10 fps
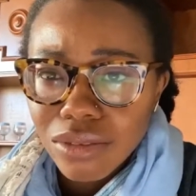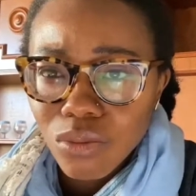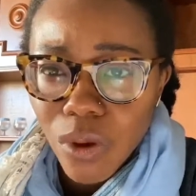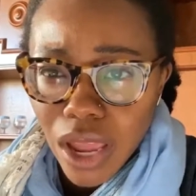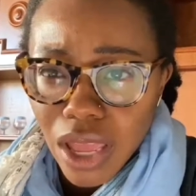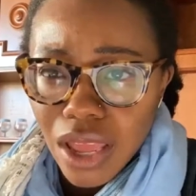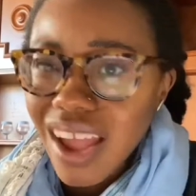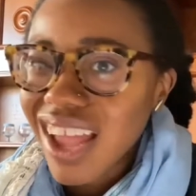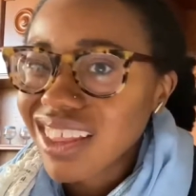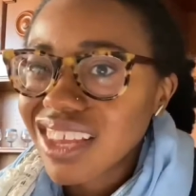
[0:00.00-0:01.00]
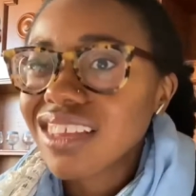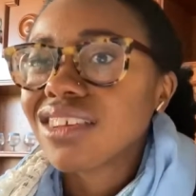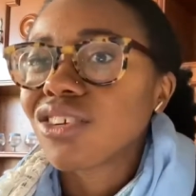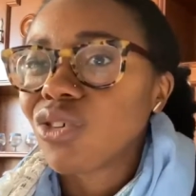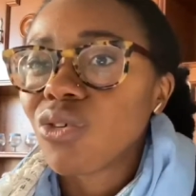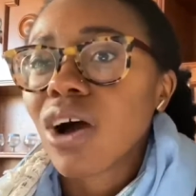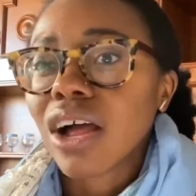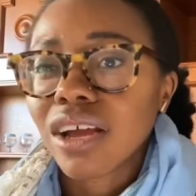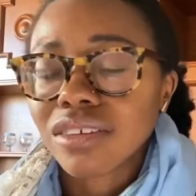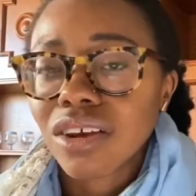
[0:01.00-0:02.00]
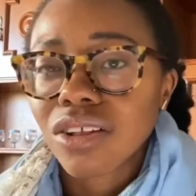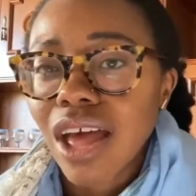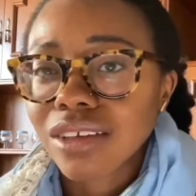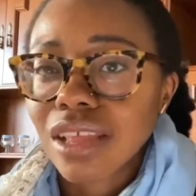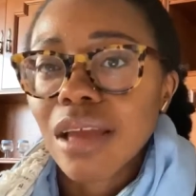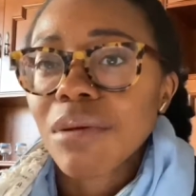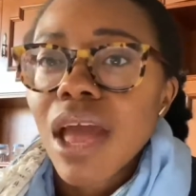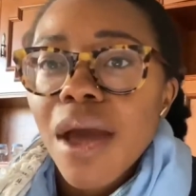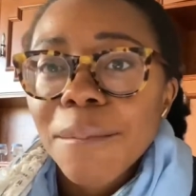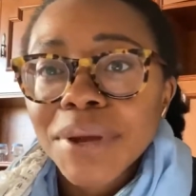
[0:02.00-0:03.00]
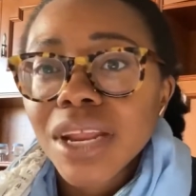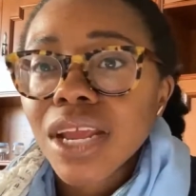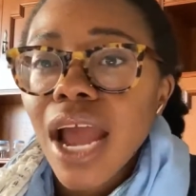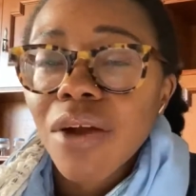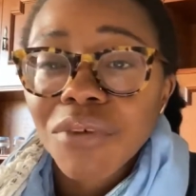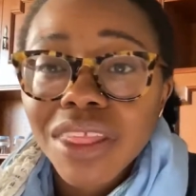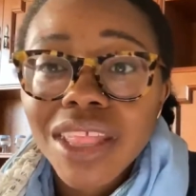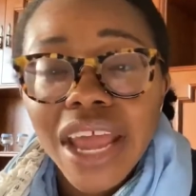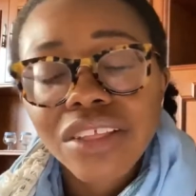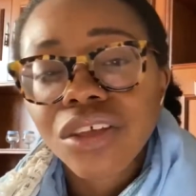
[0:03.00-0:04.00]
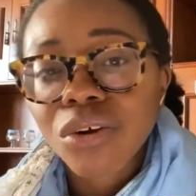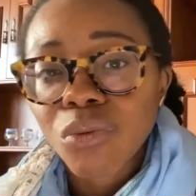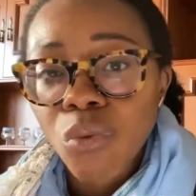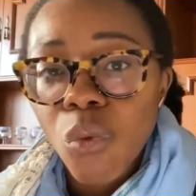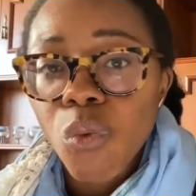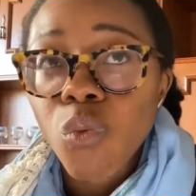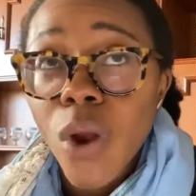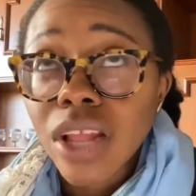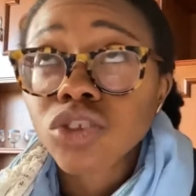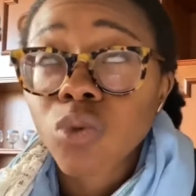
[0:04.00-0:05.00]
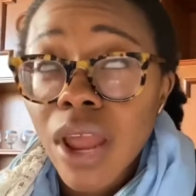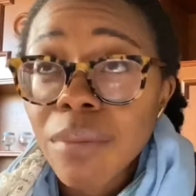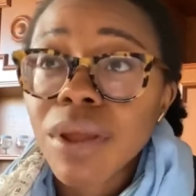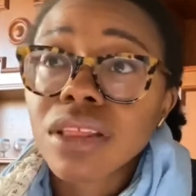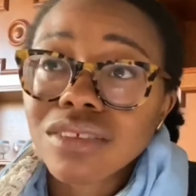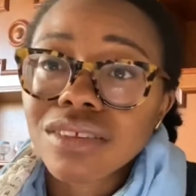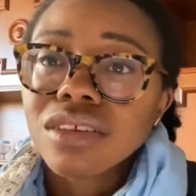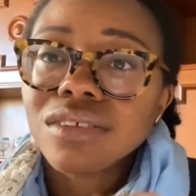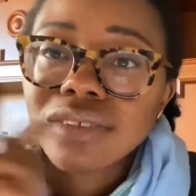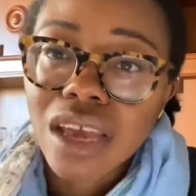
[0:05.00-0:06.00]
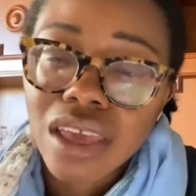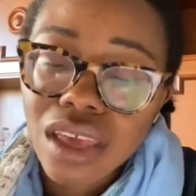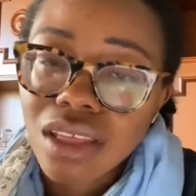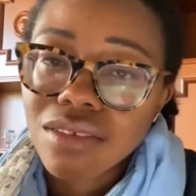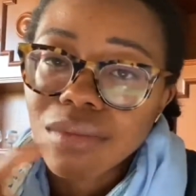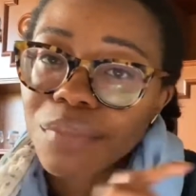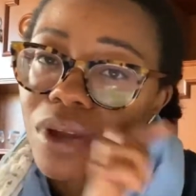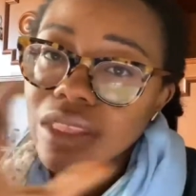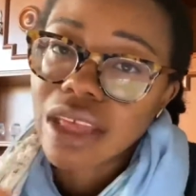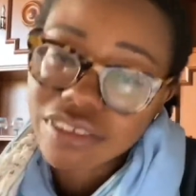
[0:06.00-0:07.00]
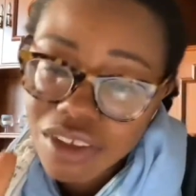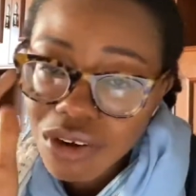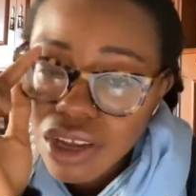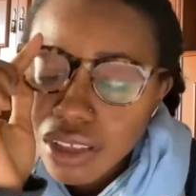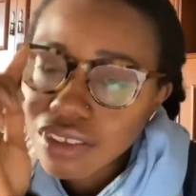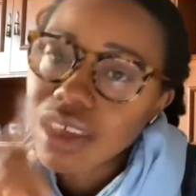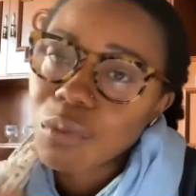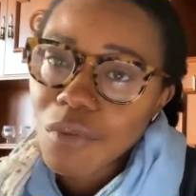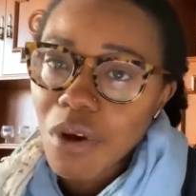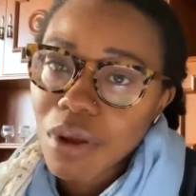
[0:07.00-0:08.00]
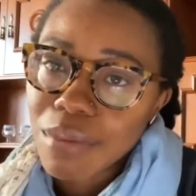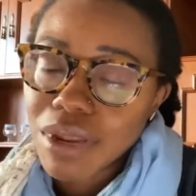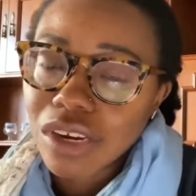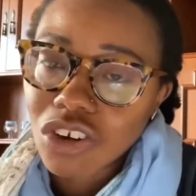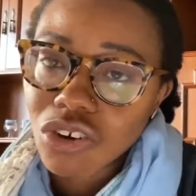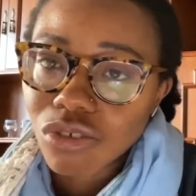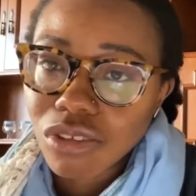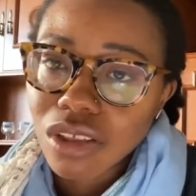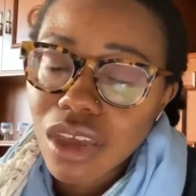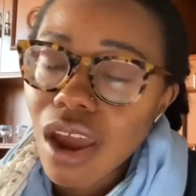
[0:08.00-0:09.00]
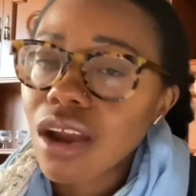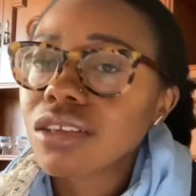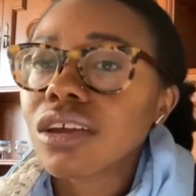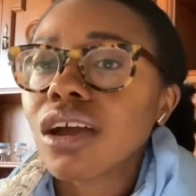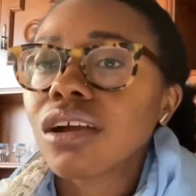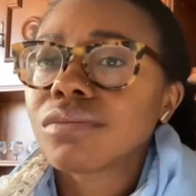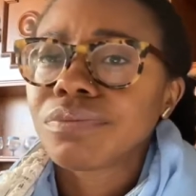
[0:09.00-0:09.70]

Ray. I need to Google how I say her last name. But I really like the Right Swipe, and this is the second book in that series, and we've already been introduced to the character.